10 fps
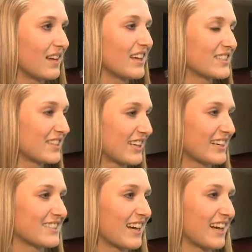It's
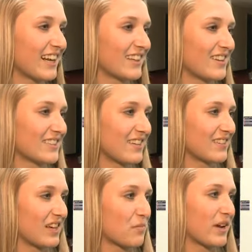really exciting. That was
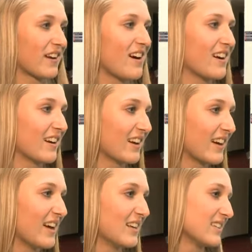definitely a big honor,
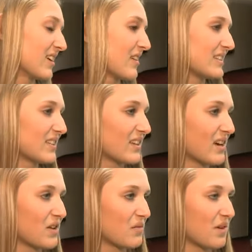and going to
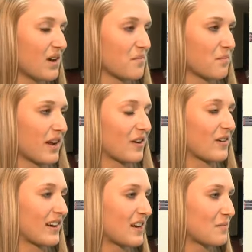the
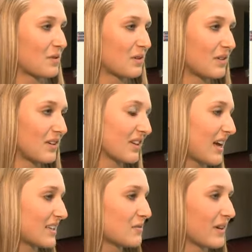banquet
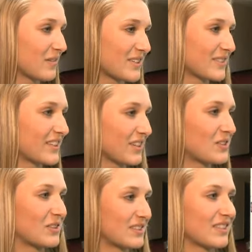last week was really
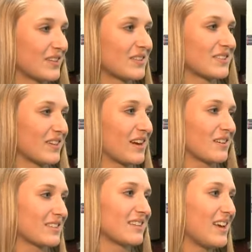cool too. So that
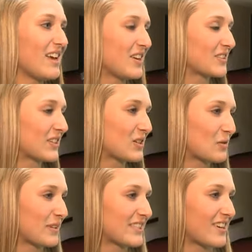was, it was really cool
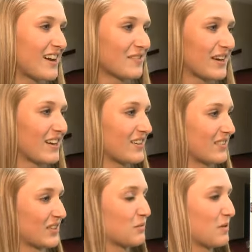to be surrounded by all of
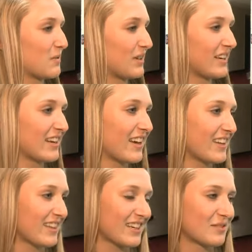those people and
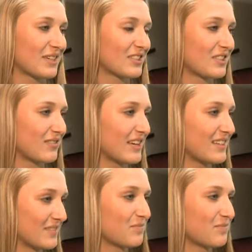at that special event.